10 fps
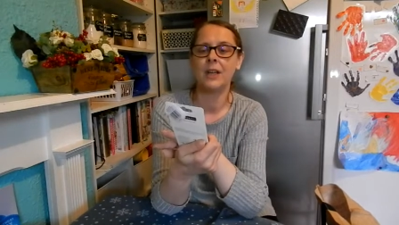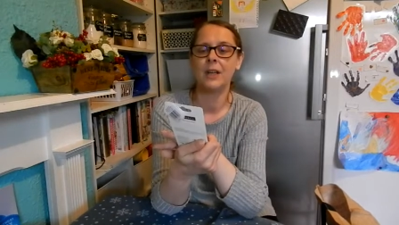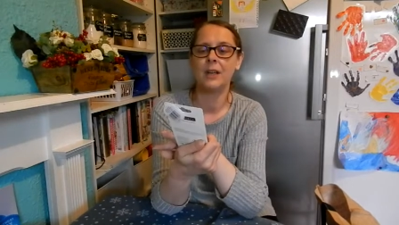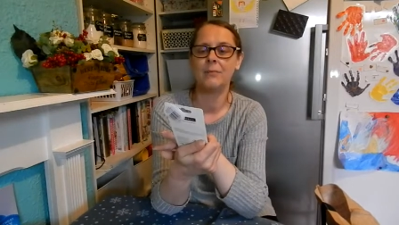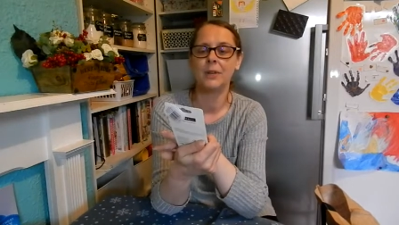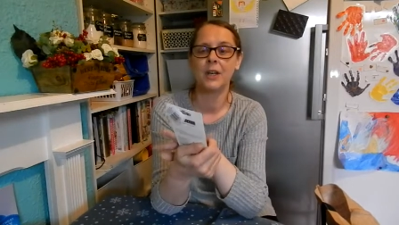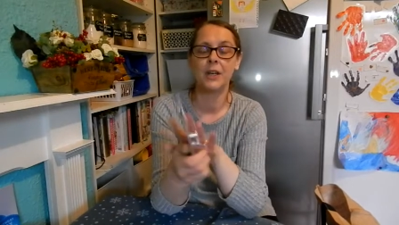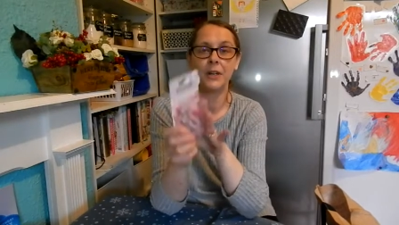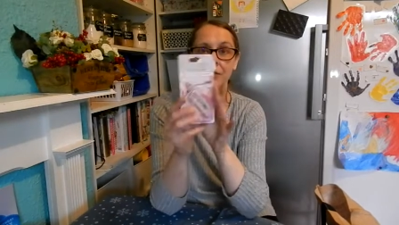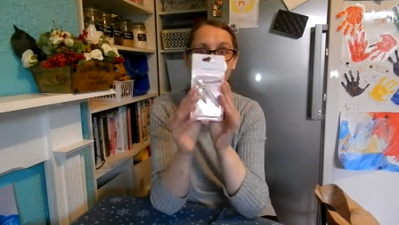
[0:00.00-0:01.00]
um,
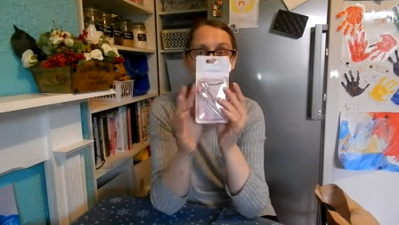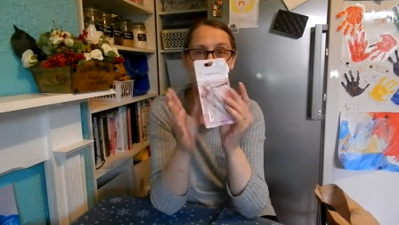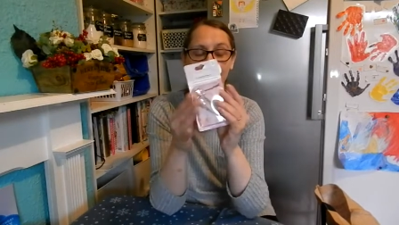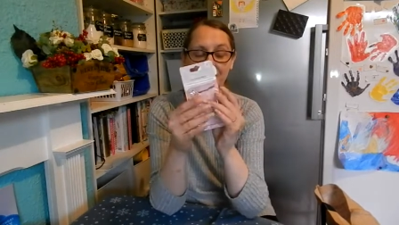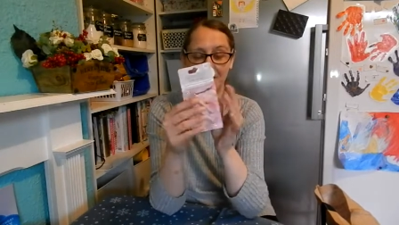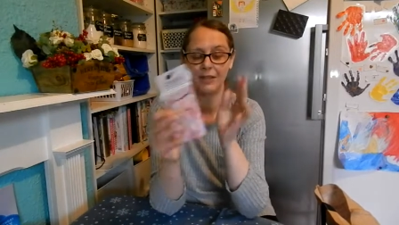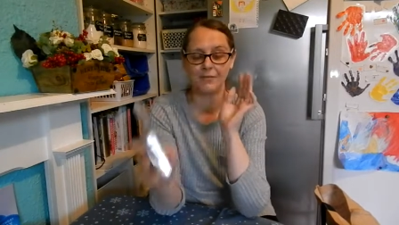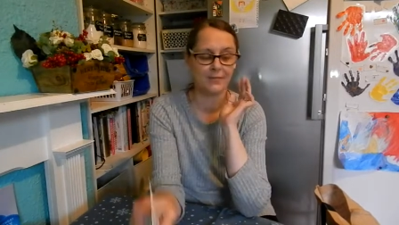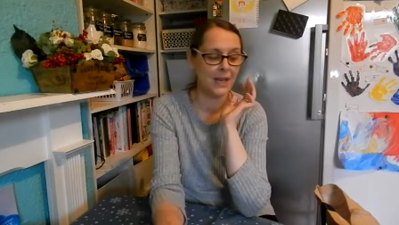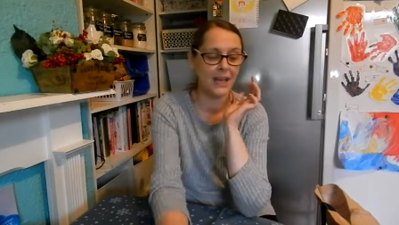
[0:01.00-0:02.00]
Co version.
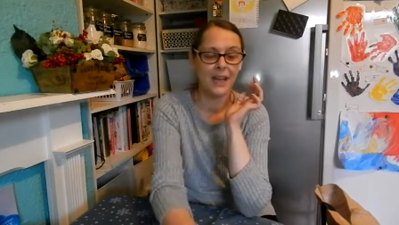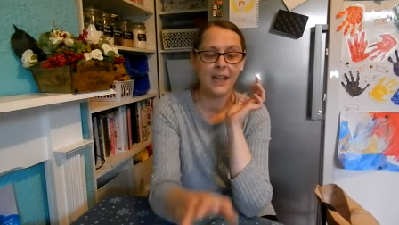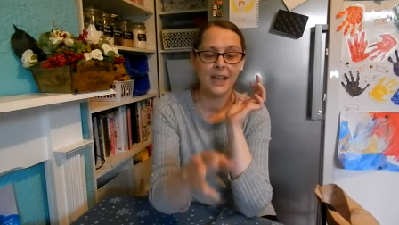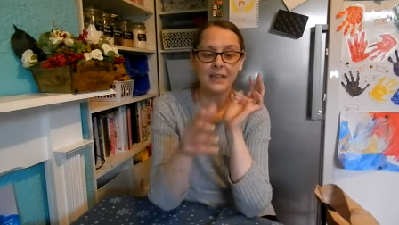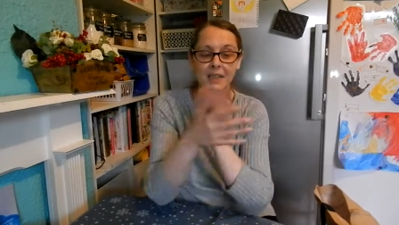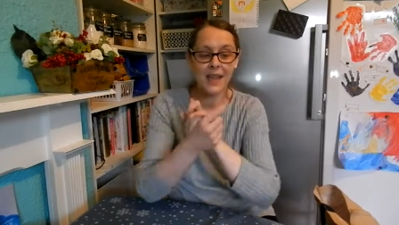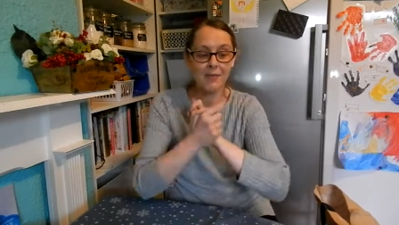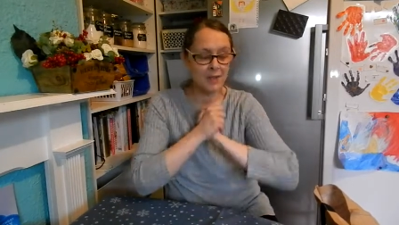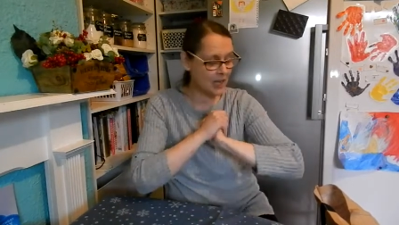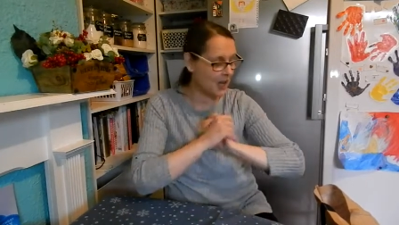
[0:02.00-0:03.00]
So there
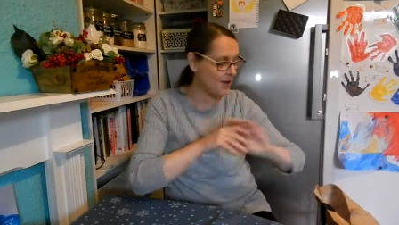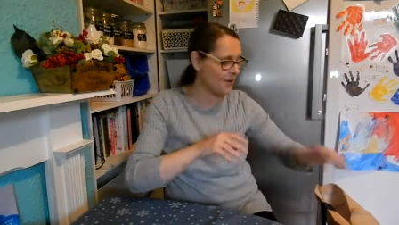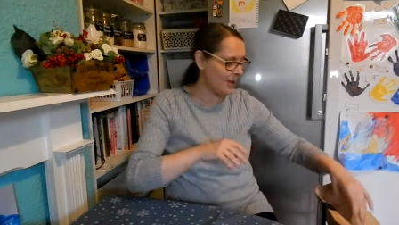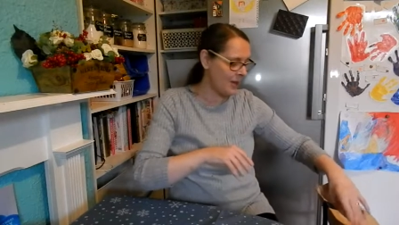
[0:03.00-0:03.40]
we go.